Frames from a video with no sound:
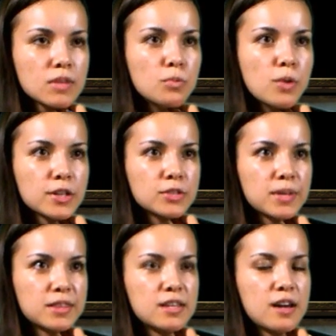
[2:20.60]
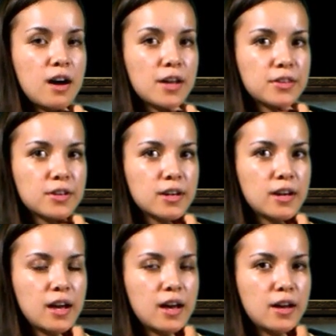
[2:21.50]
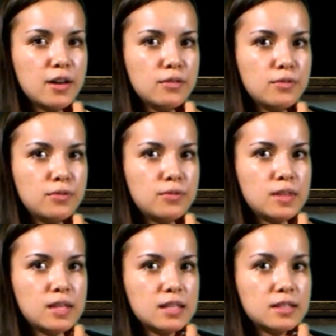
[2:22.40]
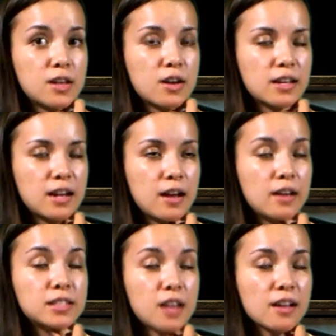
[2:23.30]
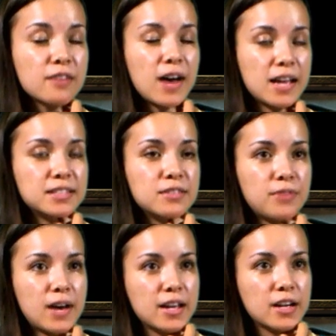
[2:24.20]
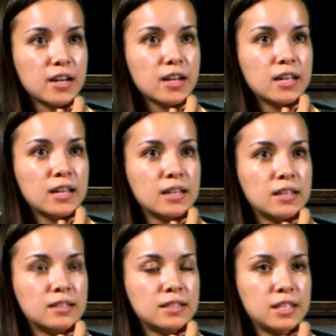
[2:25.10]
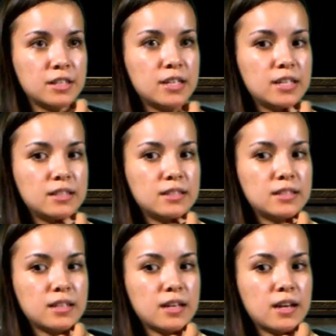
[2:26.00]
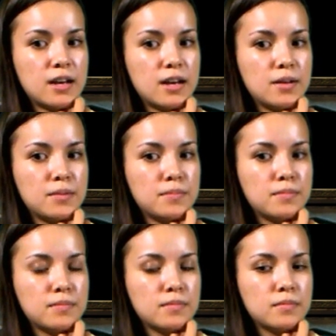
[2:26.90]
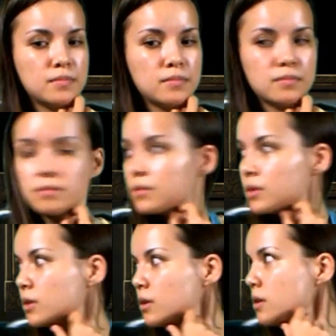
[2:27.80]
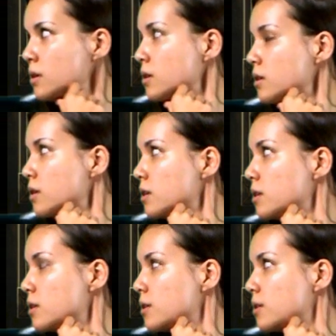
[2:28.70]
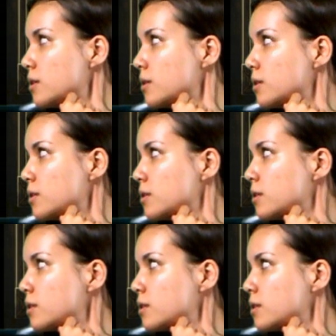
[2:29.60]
worked with the author of the Song and Song of Ice and Fire series. Um, Oh,